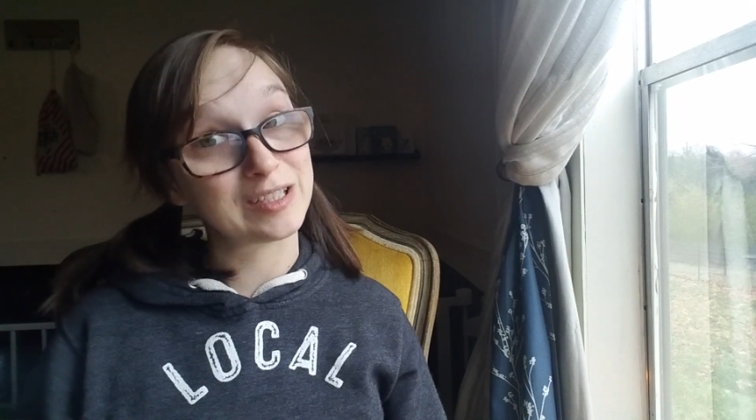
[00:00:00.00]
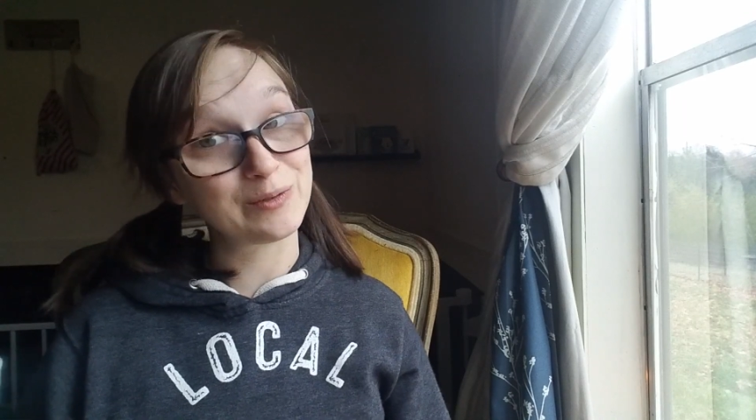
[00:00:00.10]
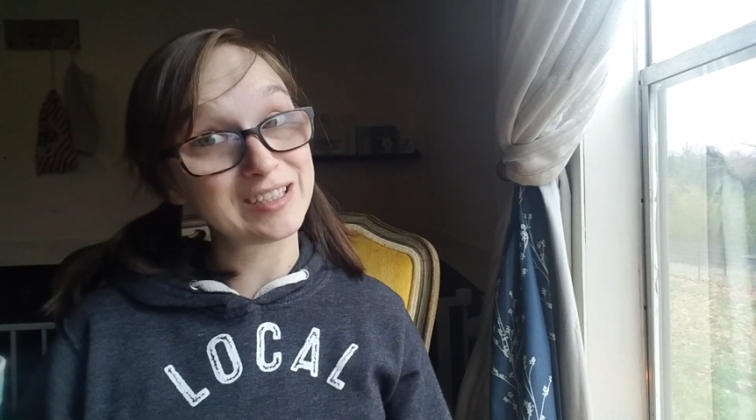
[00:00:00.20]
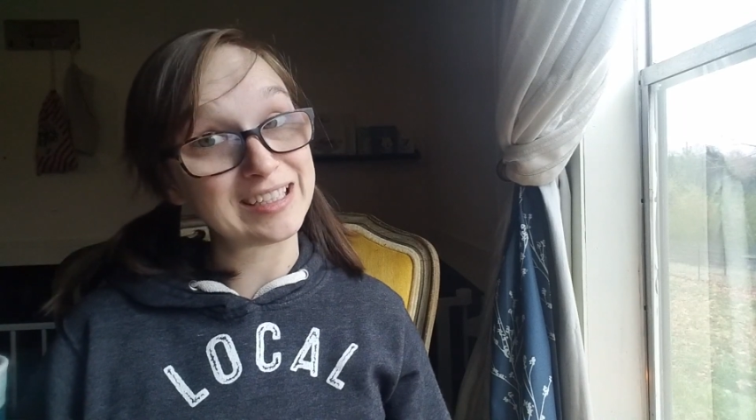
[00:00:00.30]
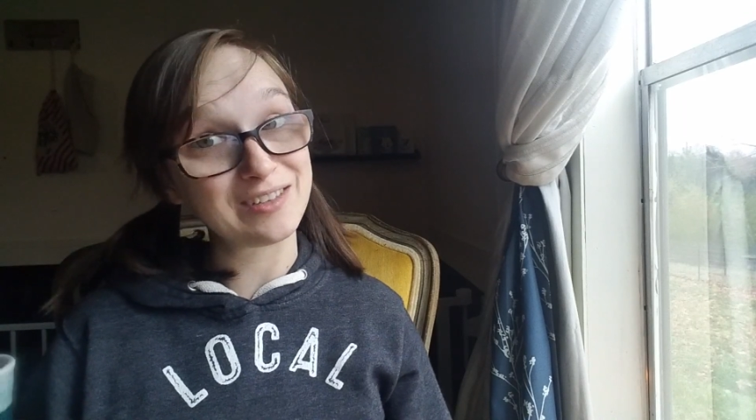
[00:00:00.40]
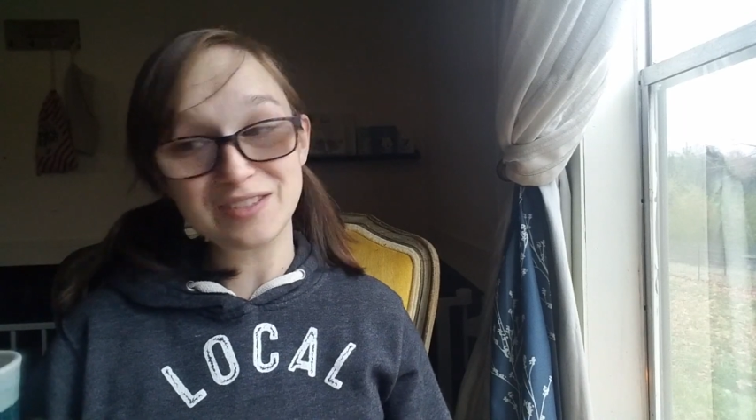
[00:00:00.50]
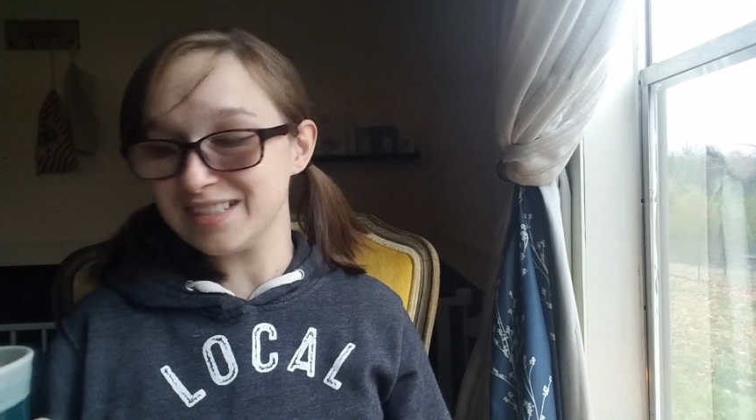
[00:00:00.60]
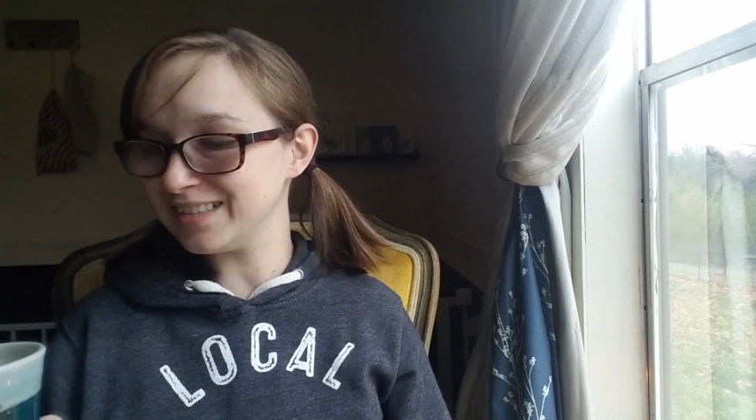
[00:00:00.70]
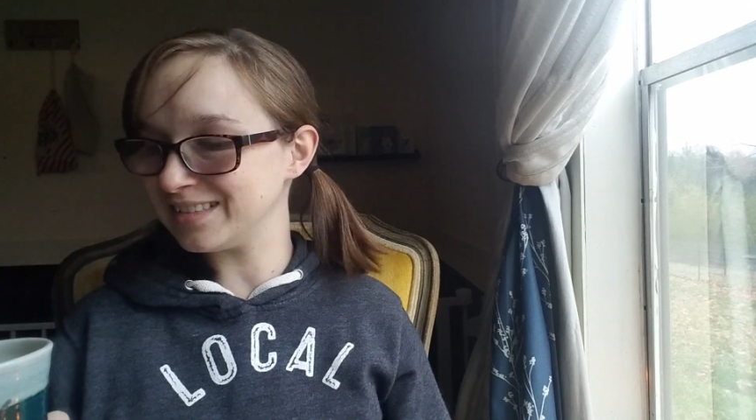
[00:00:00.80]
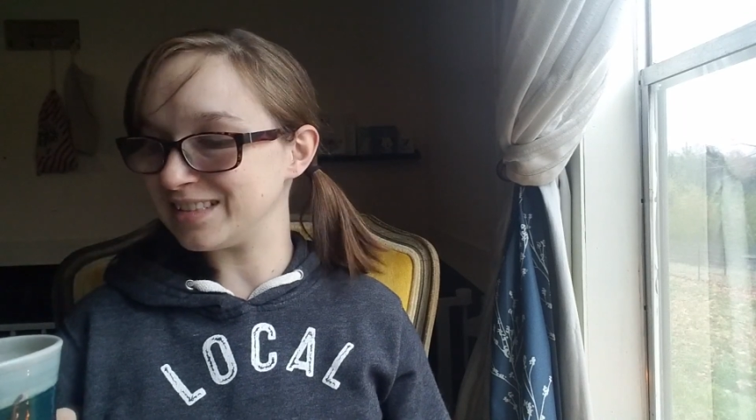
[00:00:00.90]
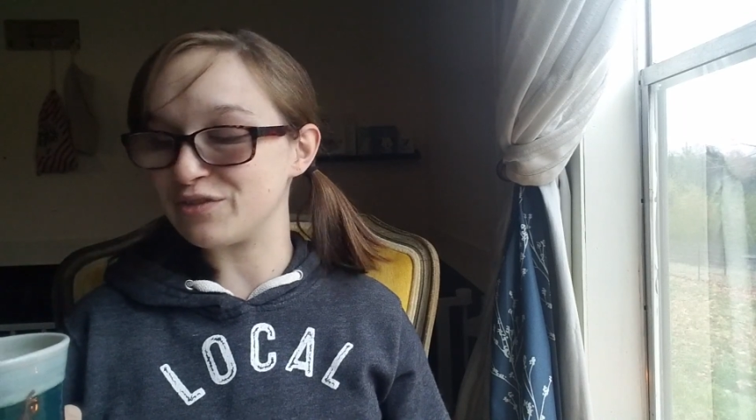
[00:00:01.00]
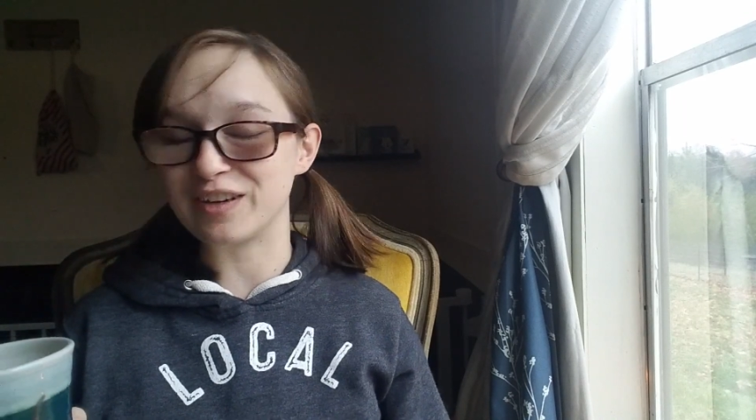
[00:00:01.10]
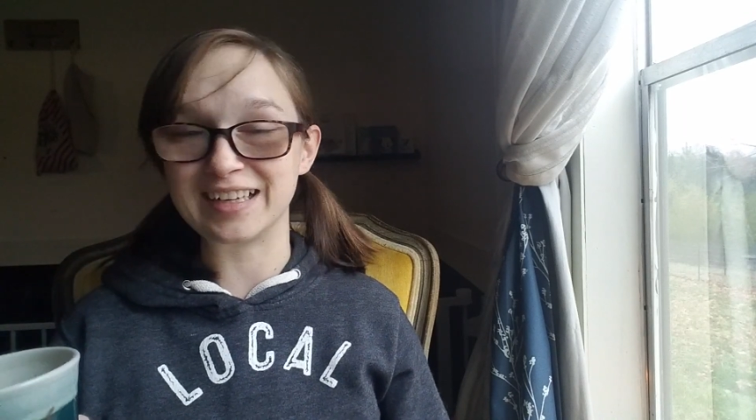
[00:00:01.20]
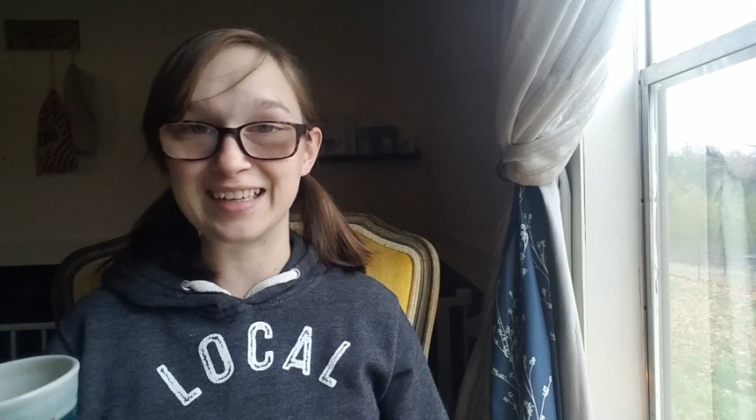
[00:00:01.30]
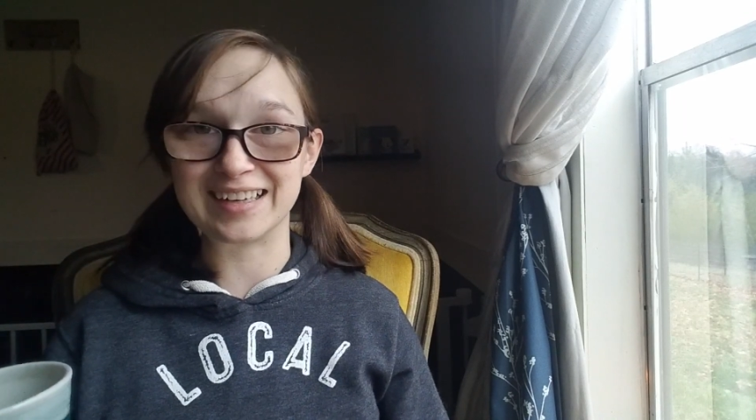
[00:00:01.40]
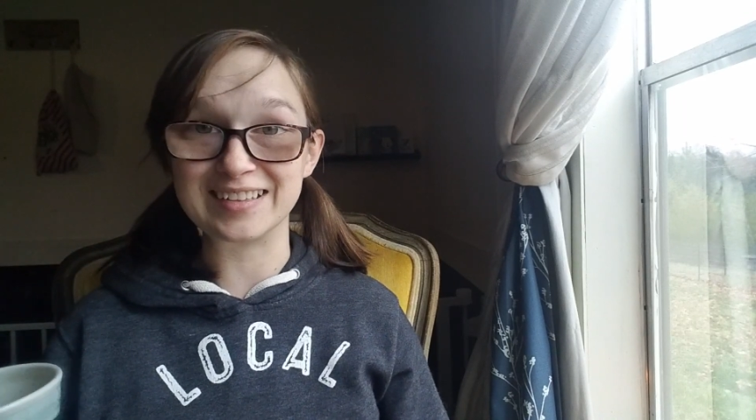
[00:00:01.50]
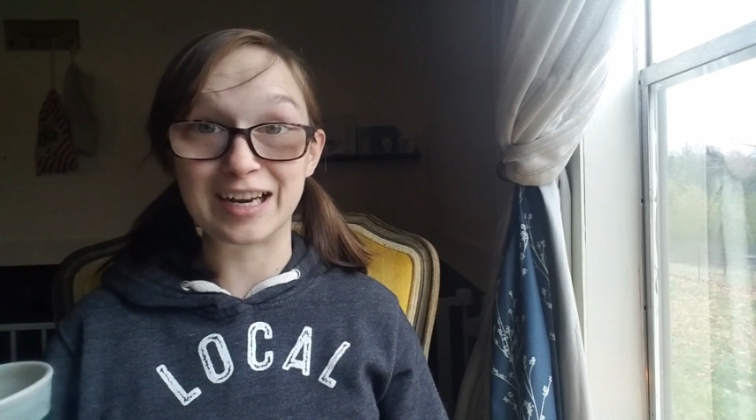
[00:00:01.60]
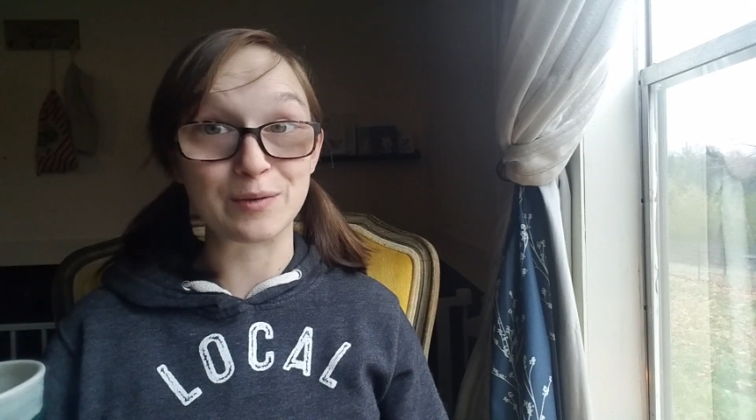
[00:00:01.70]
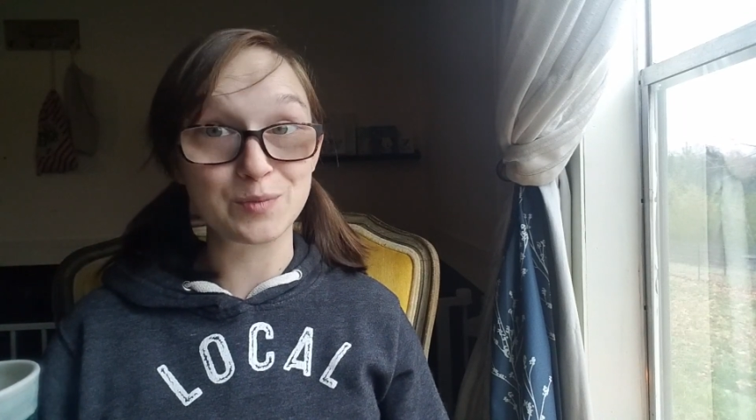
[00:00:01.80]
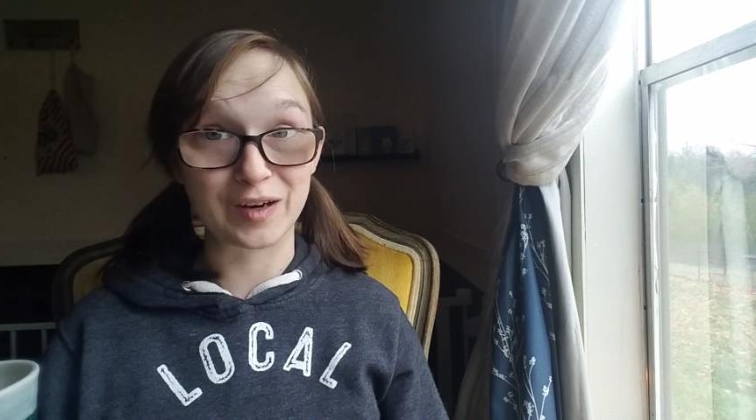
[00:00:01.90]
relieved to find out that I
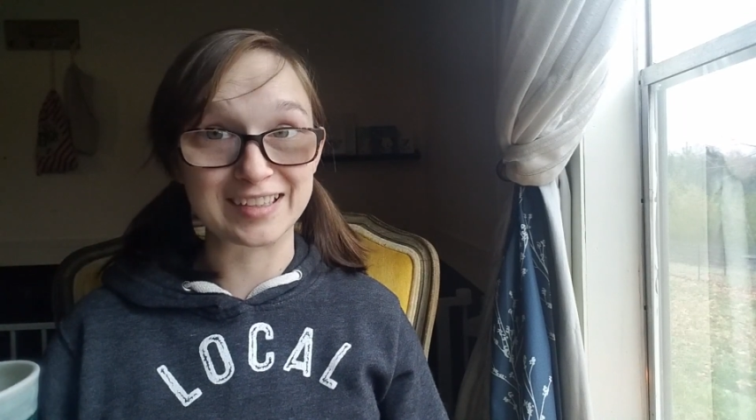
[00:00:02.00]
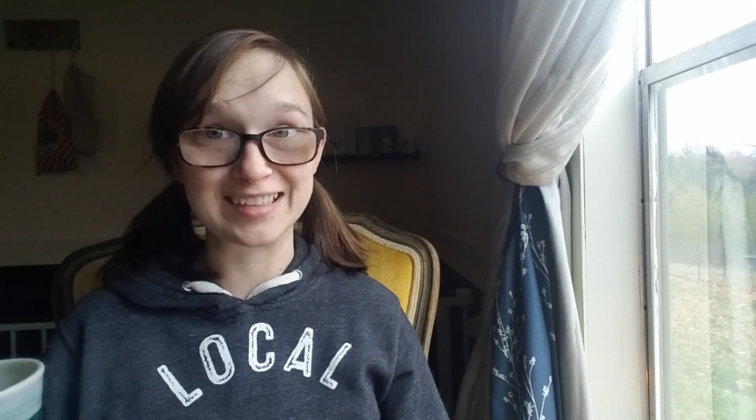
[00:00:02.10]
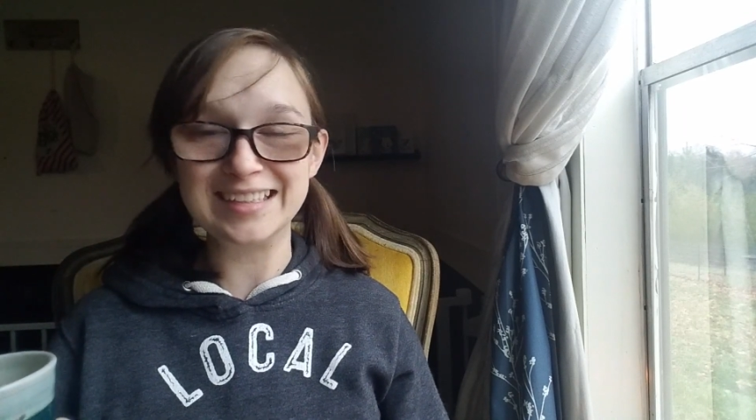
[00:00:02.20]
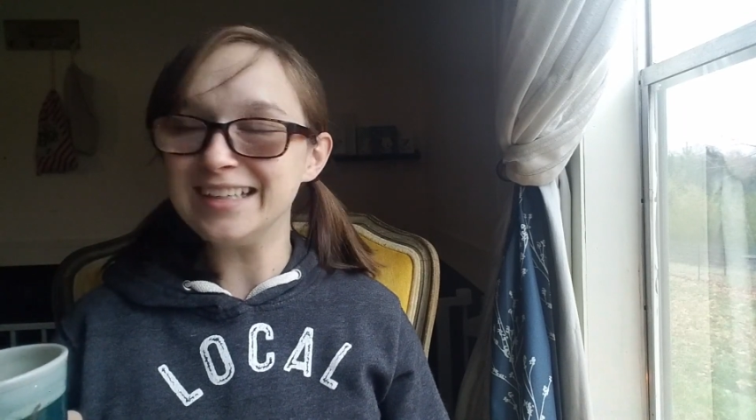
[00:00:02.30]
was pregnant,